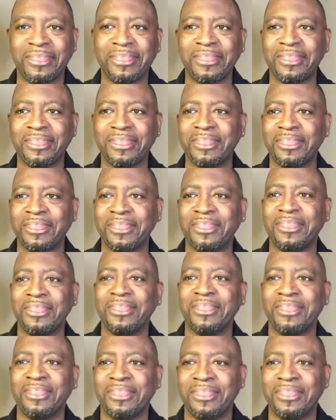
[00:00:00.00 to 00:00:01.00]

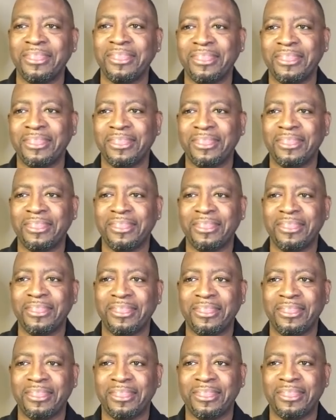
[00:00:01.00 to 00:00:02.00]

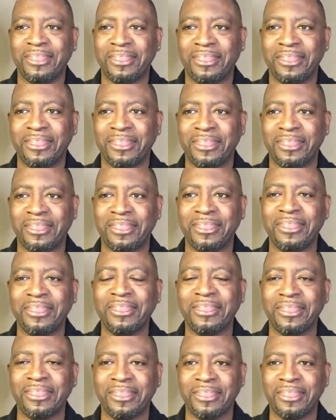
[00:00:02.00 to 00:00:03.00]

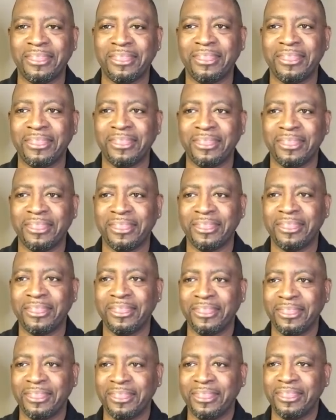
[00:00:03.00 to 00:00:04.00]

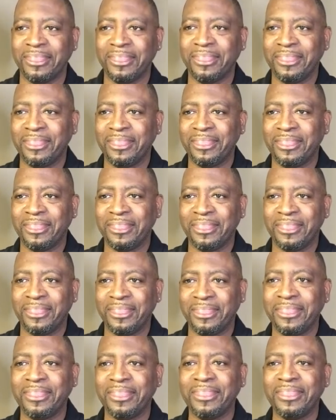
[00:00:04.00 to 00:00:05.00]

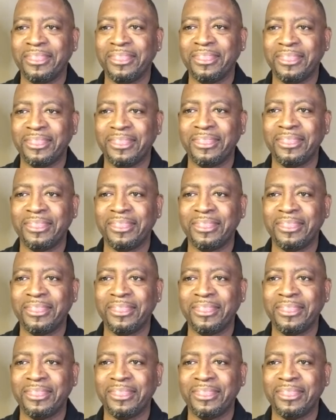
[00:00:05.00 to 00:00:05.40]
[no speech]